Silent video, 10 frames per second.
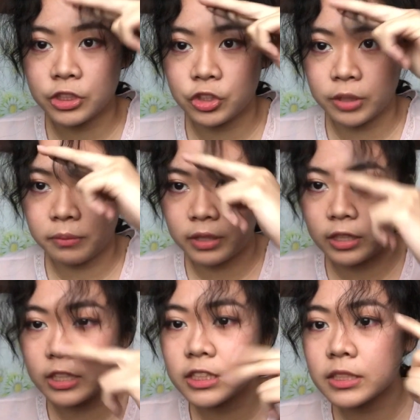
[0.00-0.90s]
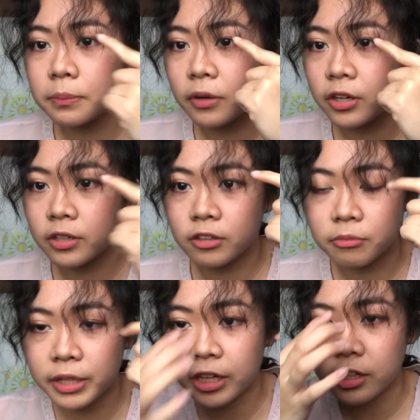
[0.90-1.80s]
to trim this part of
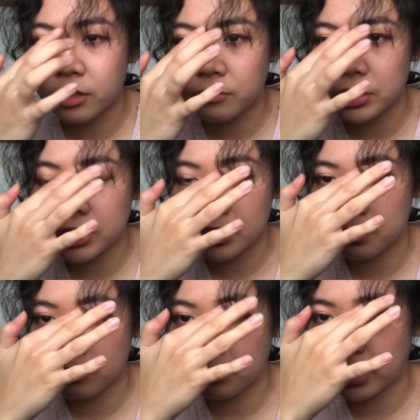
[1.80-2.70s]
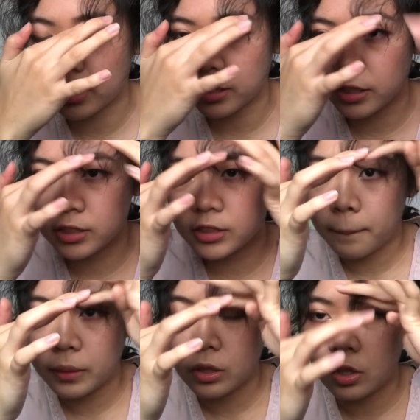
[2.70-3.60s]
my hair that reaches above my eyes
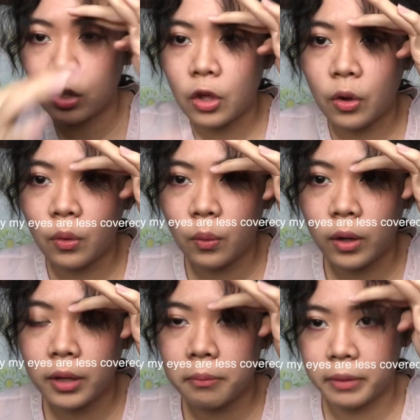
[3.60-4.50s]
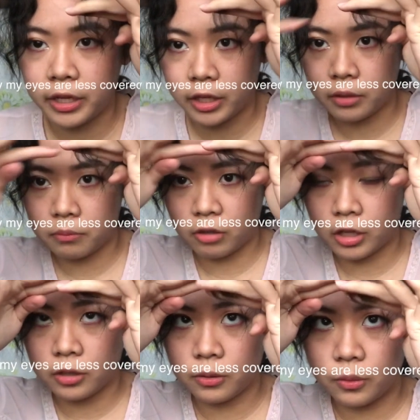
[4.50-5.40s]
below my
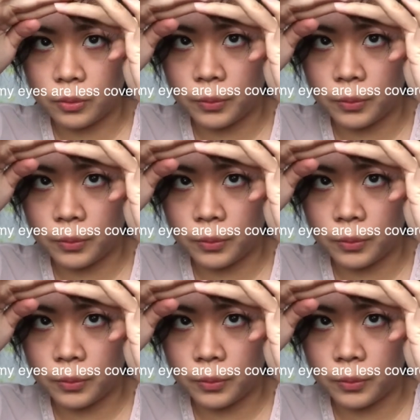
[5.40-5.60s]
eyebrow.